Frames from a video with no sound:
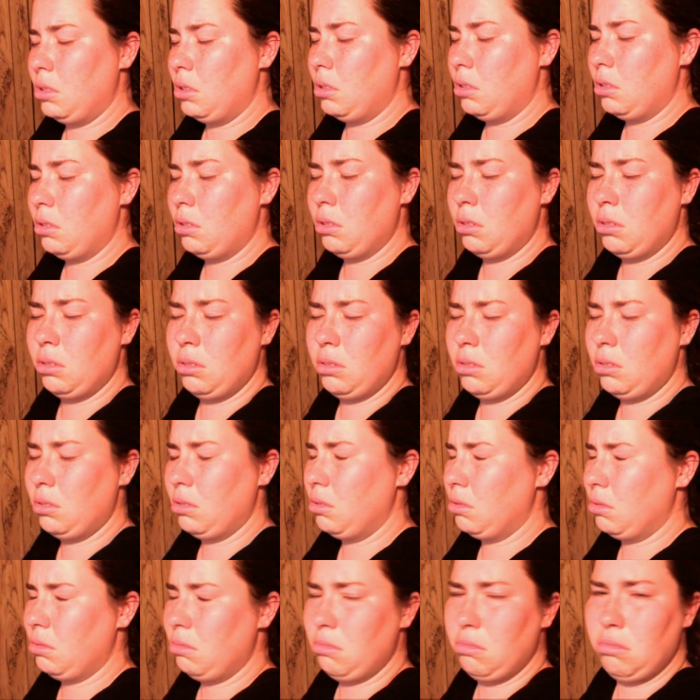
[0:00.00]

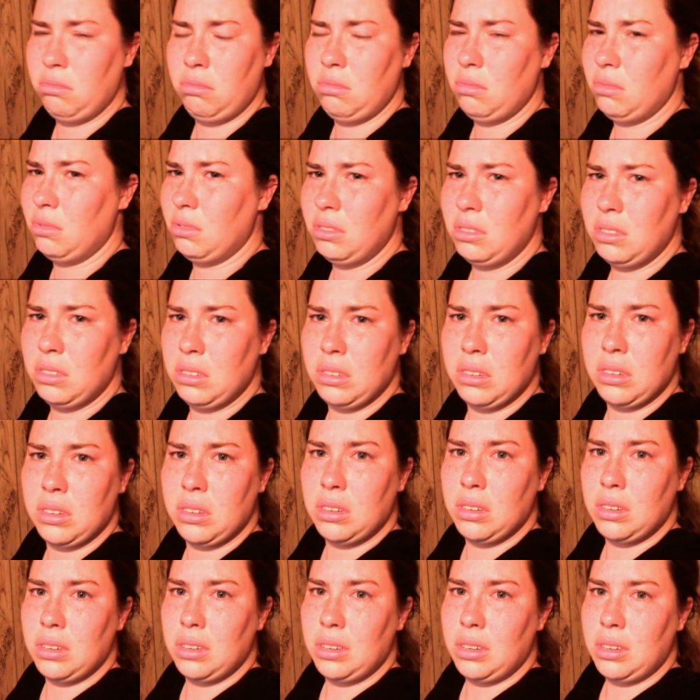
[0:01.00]

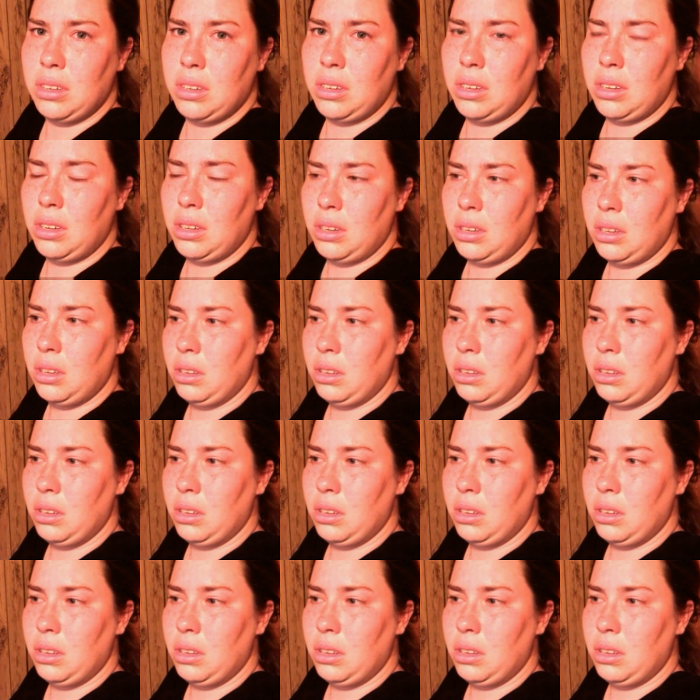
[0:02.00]
[no speech]